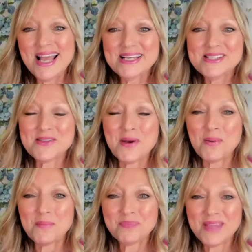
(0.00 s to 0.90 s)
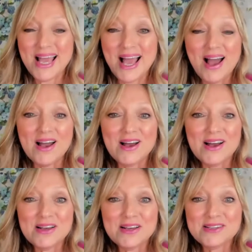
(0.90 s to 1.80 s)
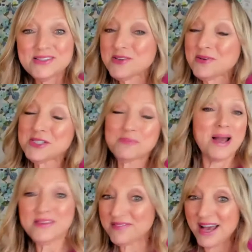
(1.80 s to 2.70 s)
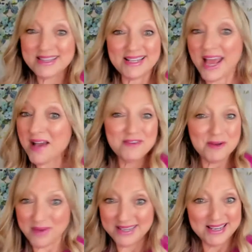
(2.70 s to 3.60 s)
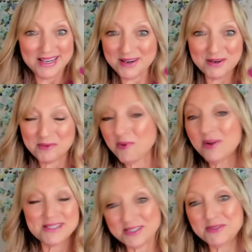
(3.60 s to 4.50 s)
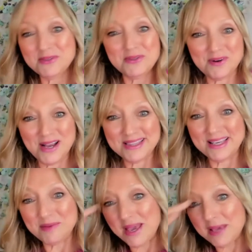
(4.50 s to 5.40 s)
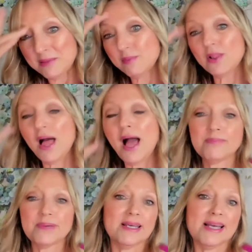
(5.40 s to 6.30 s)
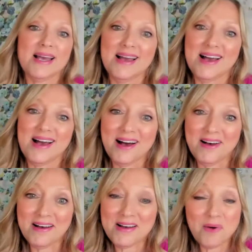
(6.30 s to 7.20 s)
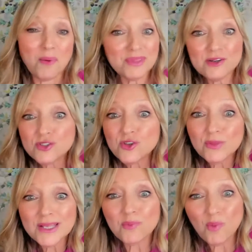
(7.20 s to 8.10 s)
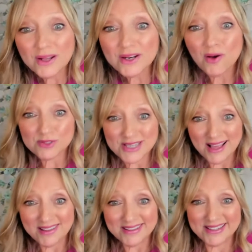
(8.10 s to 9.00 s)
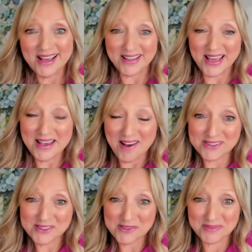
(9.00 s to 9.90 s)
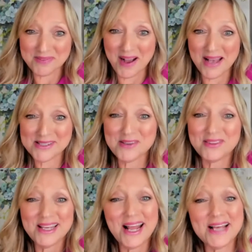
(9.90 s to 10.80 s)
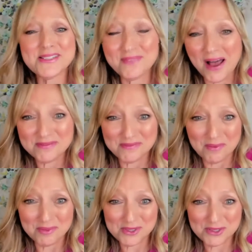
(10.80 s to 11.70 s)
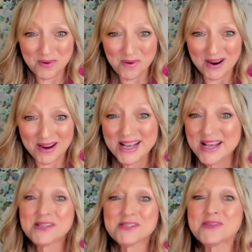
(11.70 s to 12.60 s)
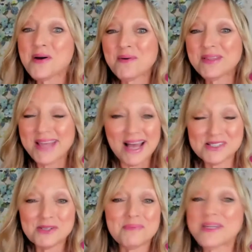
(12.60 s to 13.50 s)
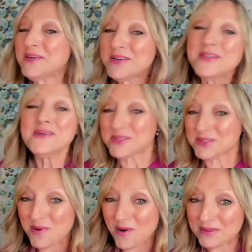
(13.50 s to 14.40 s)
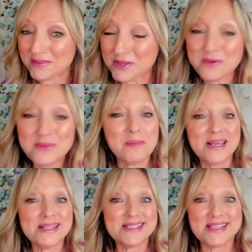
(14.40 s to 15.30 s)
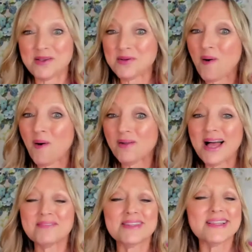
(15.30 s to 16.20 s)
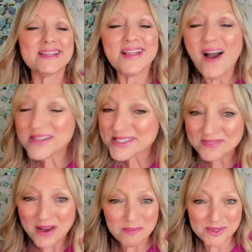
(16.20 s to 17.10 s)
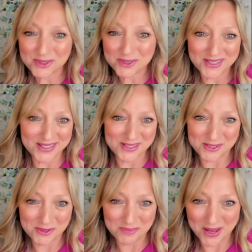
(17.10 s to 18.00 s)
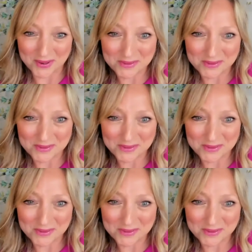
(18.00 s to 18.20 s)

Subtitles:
So despite the fact that everybody here wants to do the right thing and make people happy, there's only one hotel in LA on TripAdvisor that has 5 bubble score. So that should be good news to all of you. That means that you all have lots of opportunity to do better.